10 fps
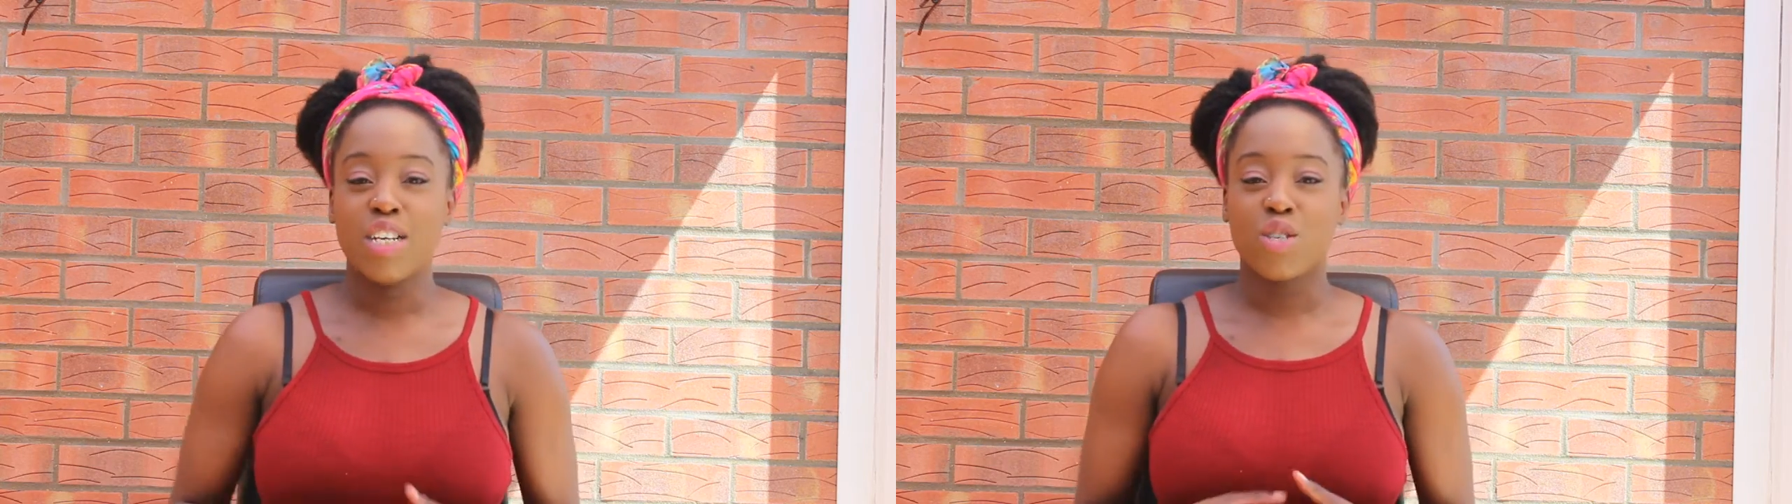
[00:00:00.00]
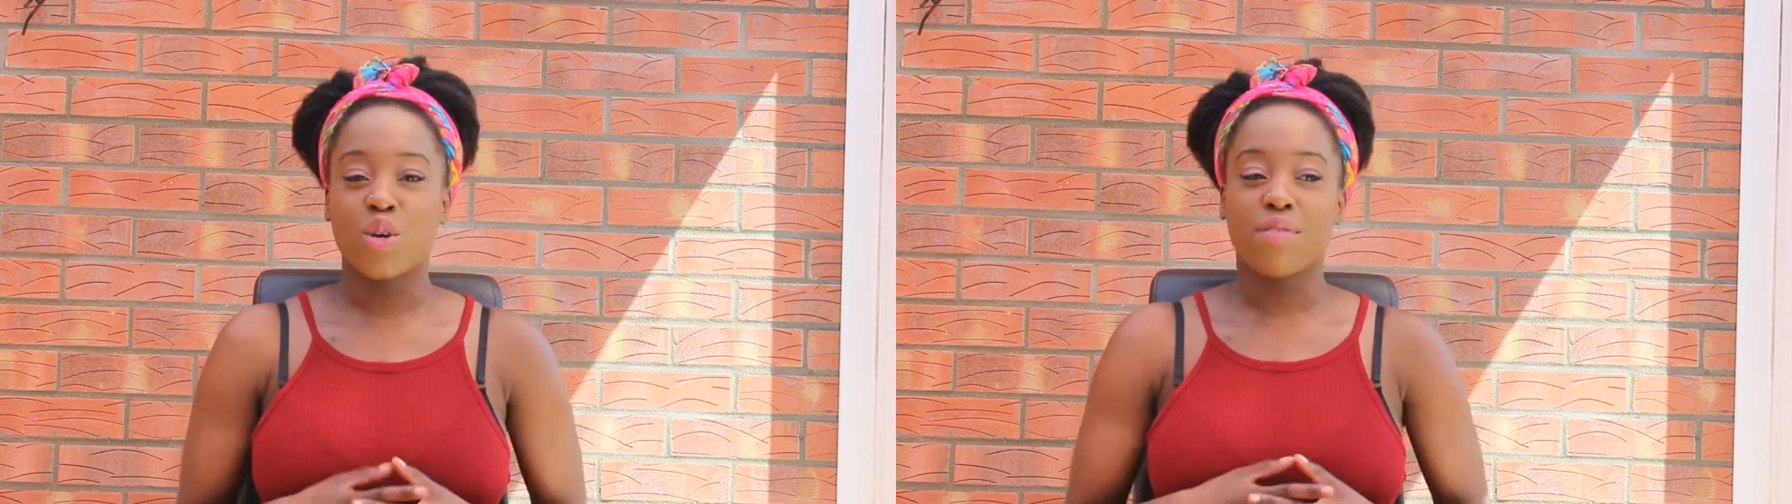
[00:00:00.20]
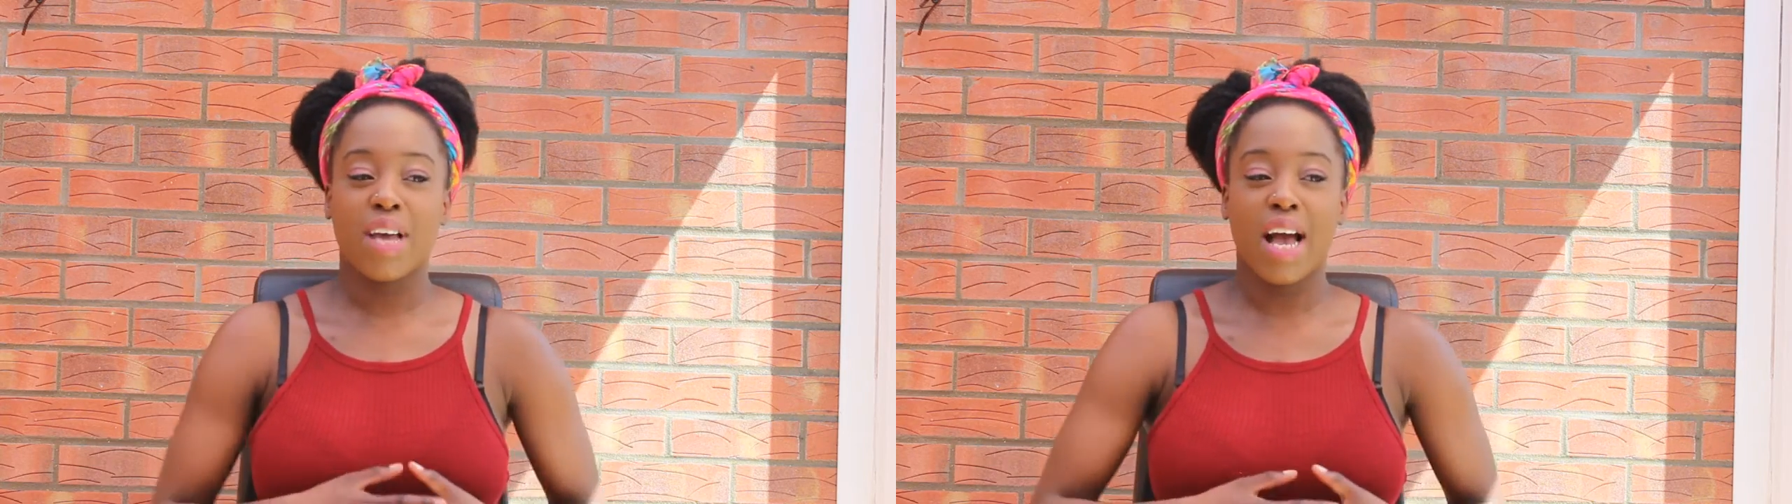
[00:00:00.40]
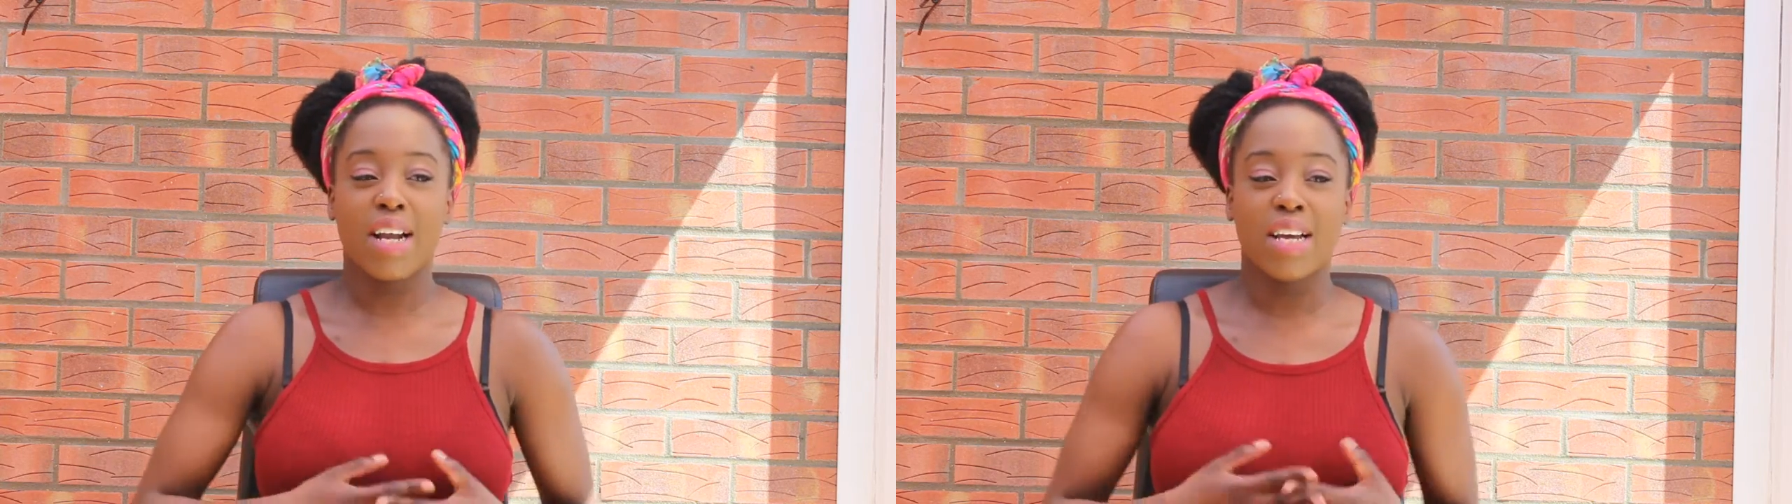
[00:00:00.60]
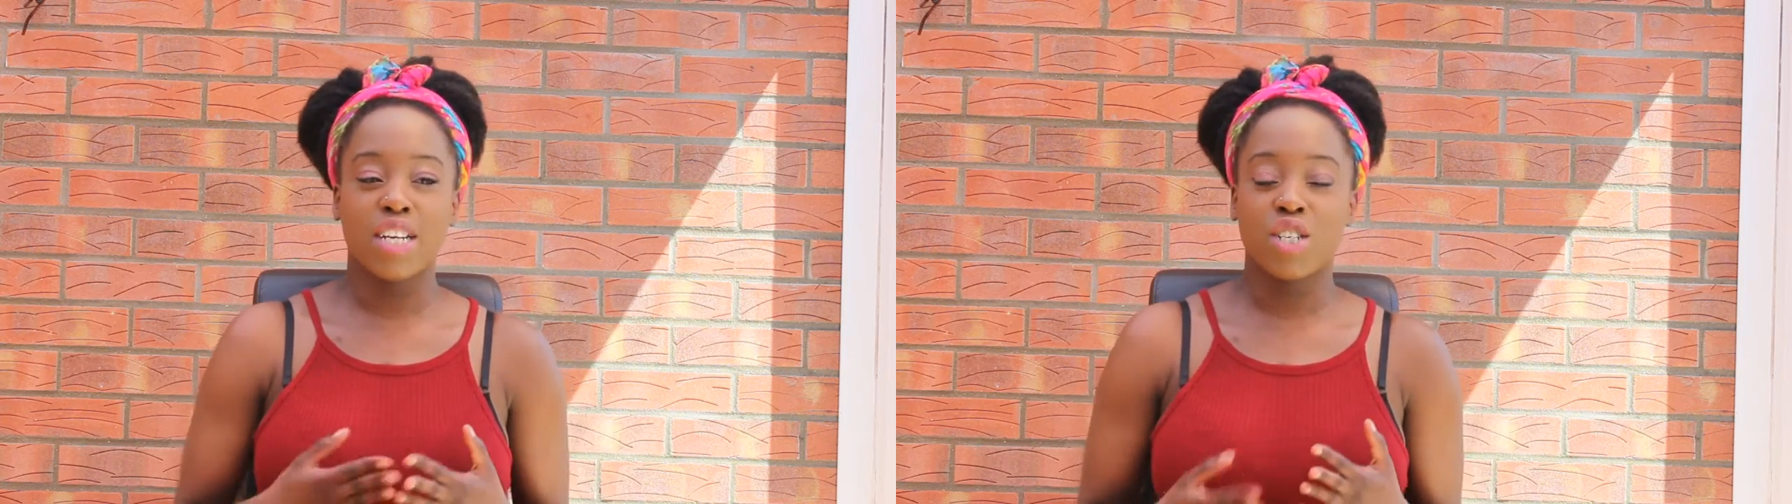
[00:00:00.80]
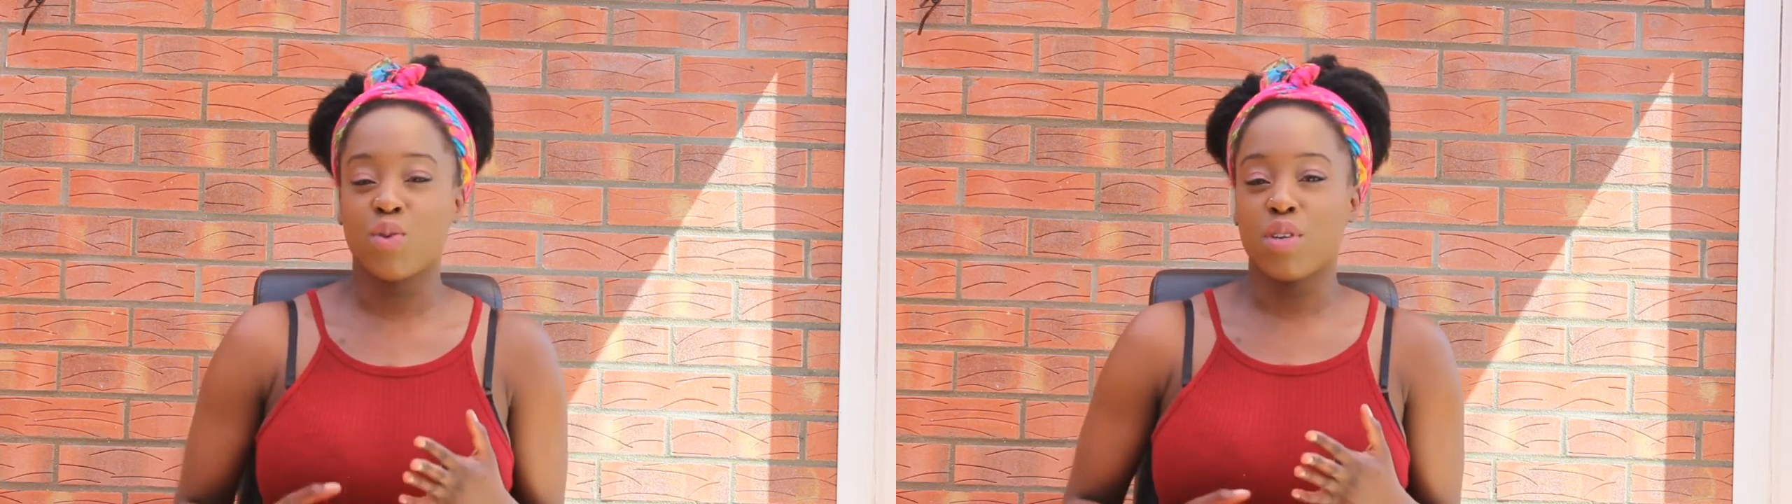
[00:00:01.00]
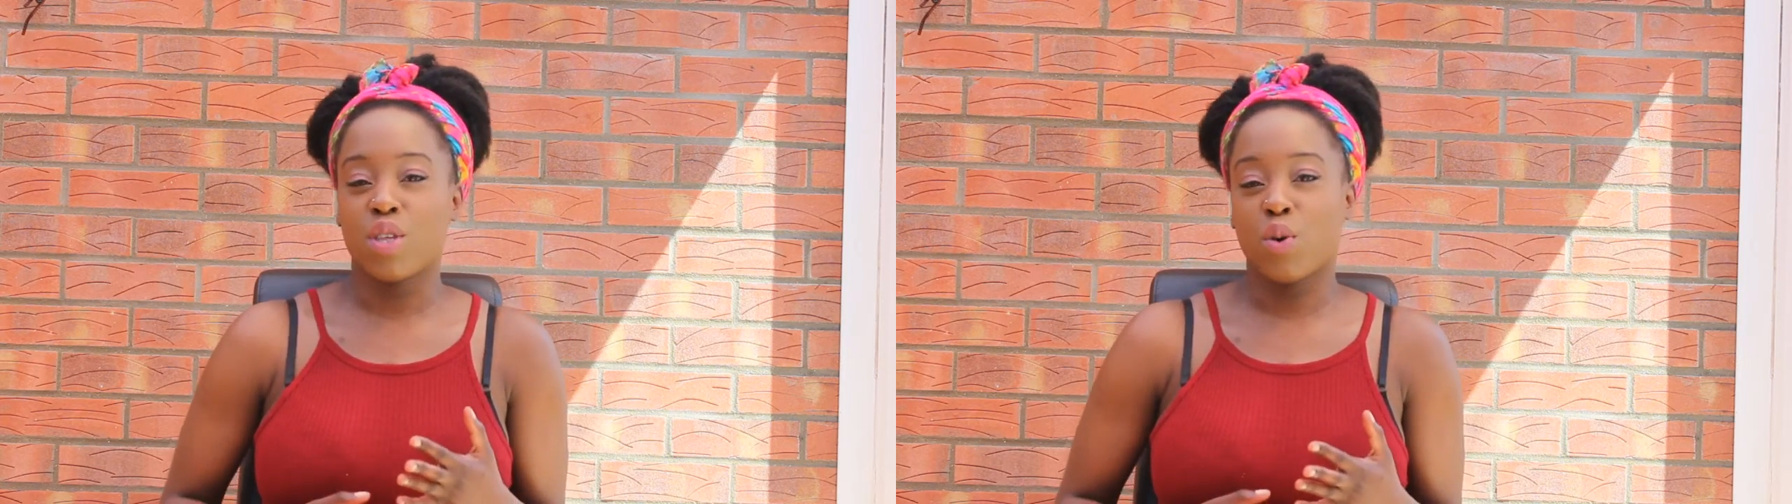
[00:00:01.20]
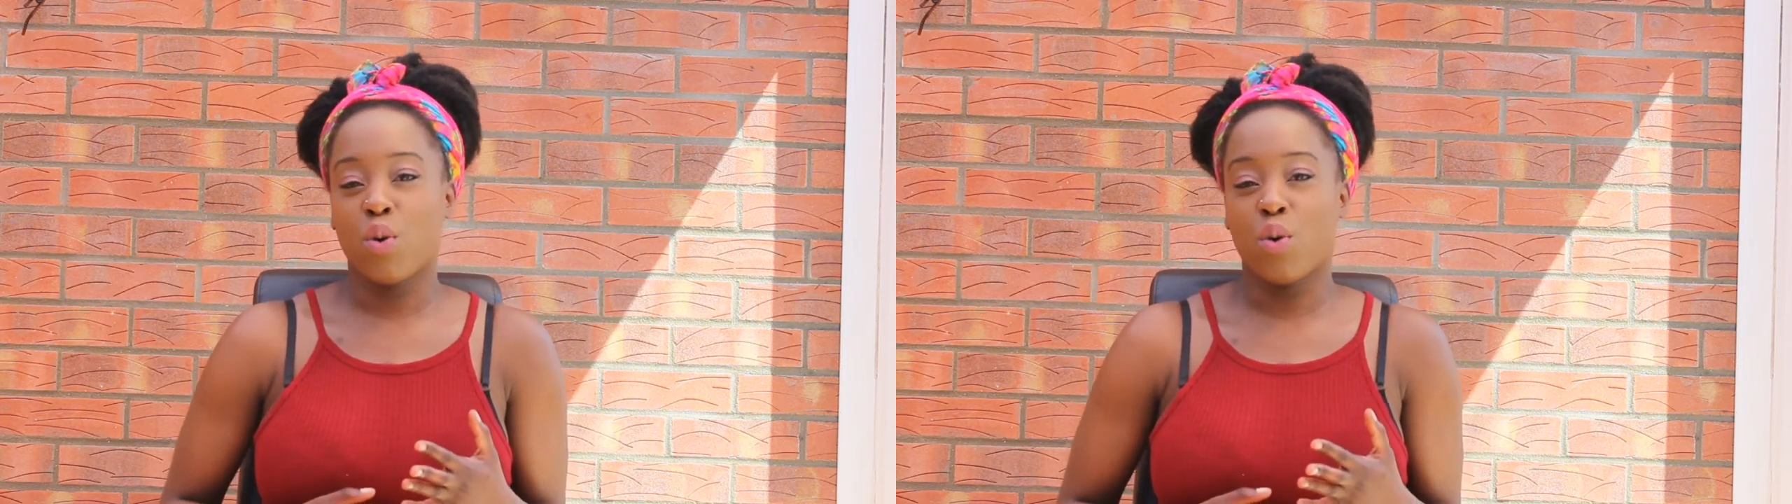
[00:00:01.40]
So if you had an issue
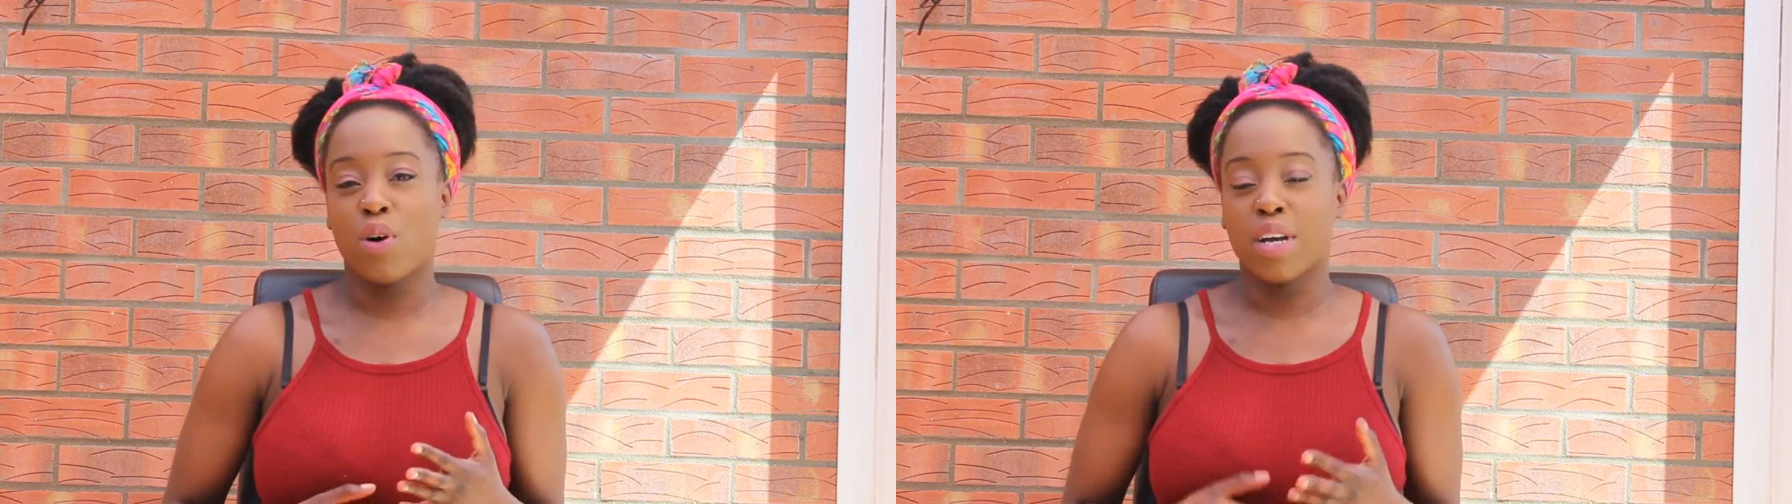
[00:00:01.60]
with your